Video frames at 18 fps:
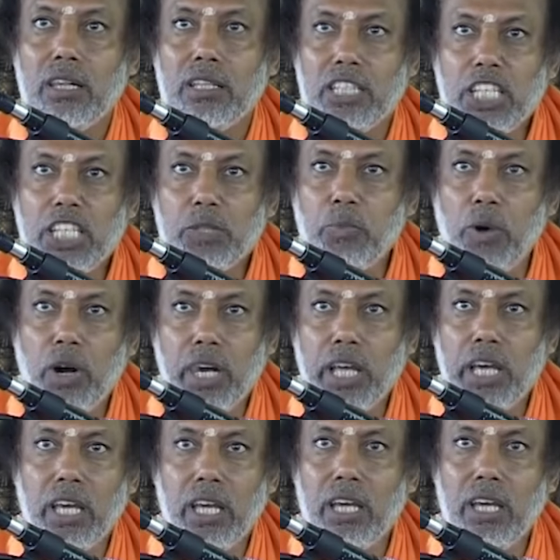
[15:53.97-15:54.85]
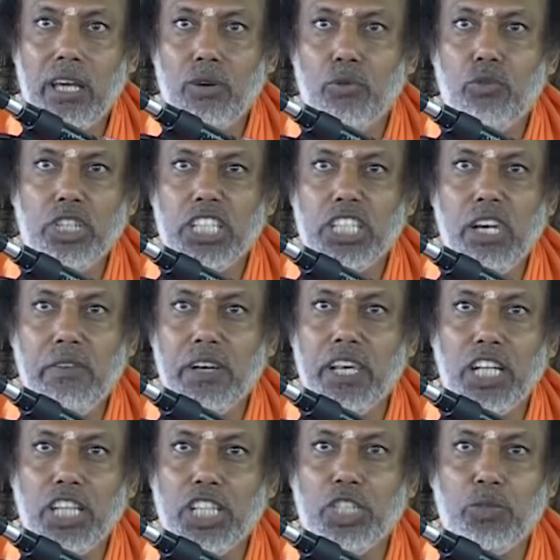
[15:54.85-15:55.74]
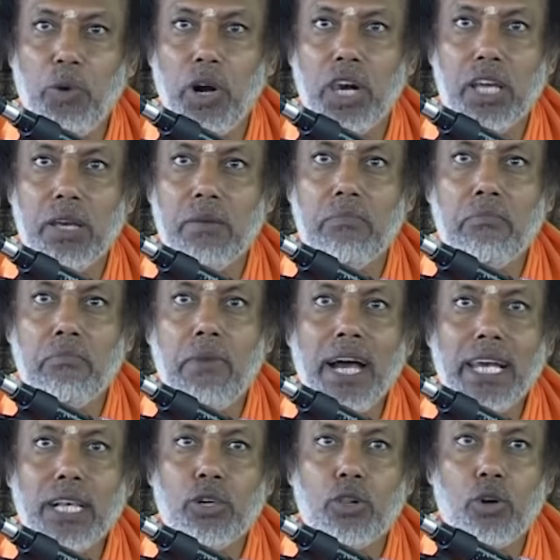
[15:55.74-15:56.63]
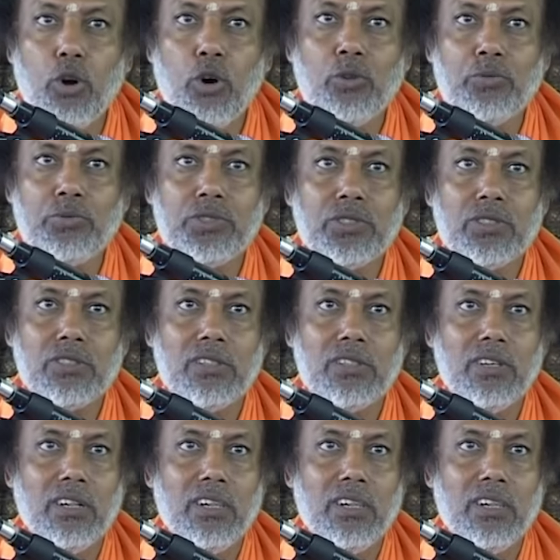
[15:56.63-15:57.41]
This body, who is living on this body? Microbes.